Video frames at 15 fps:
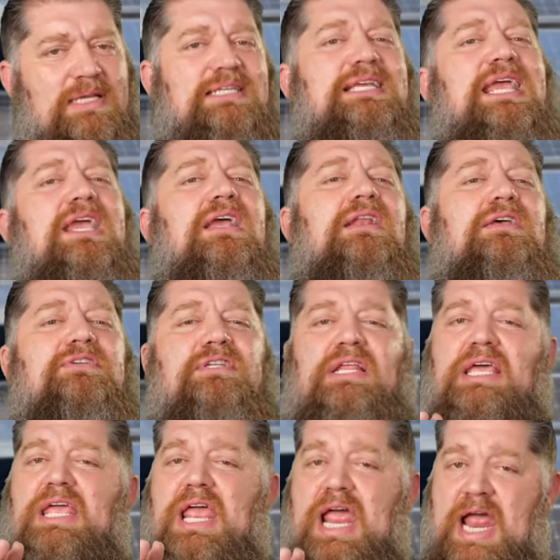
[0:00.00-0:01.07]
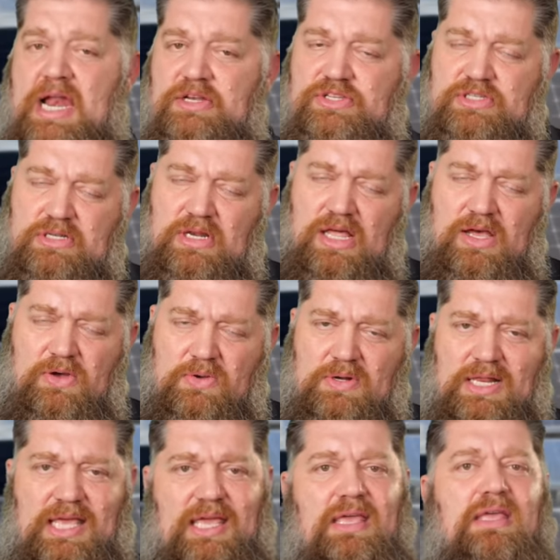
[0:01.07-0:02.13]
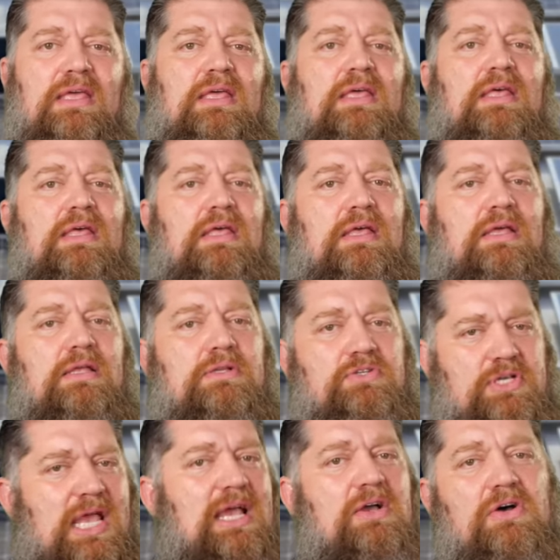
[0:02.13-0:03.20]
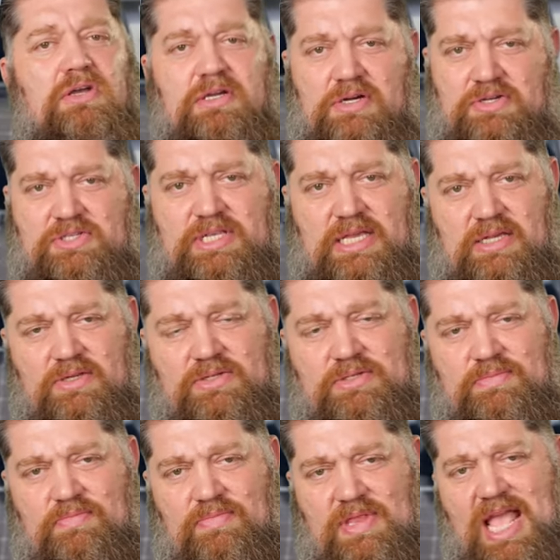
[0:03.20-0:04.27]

meticulously and slowly check all your seals.